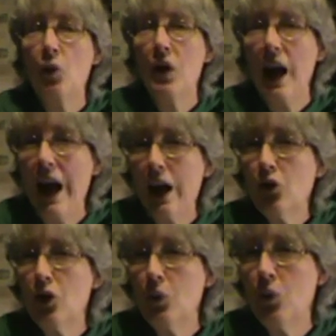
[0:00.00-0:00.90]
we
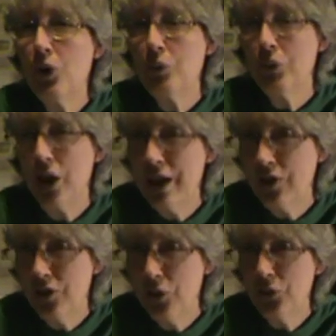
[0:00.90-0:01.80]
actually weren't bright
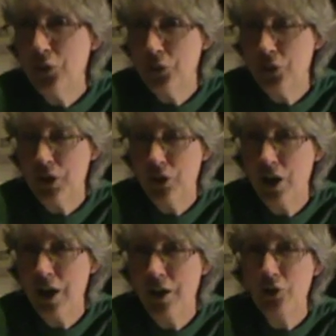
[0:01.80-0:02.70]
enough to figure
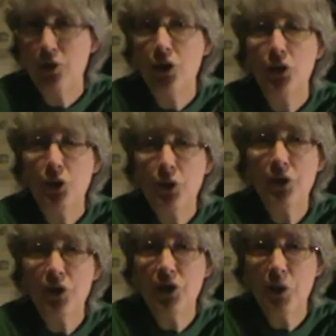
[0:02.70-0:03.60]
out to do
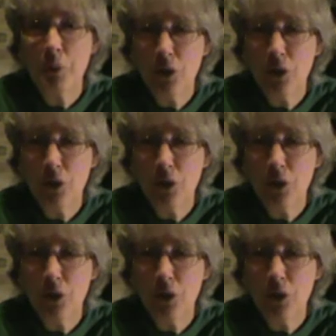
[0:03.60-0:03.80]
this in the